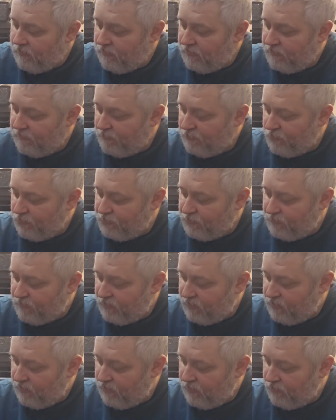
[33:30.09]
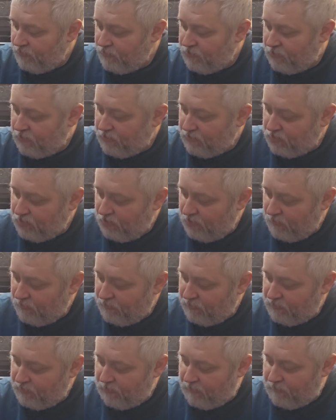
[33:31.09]
Nothing worse when you gotta go try to
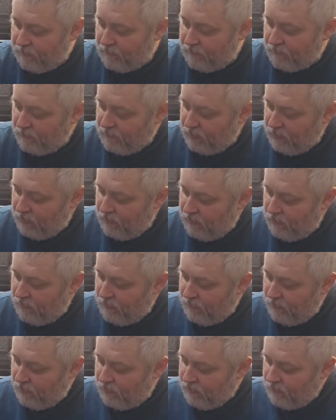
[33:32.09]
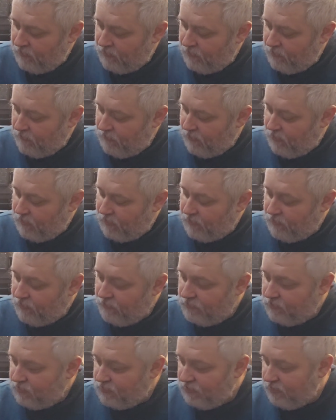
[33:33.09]
sharpen something when you're
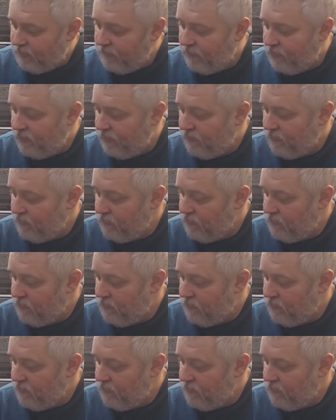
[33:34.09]
doing something.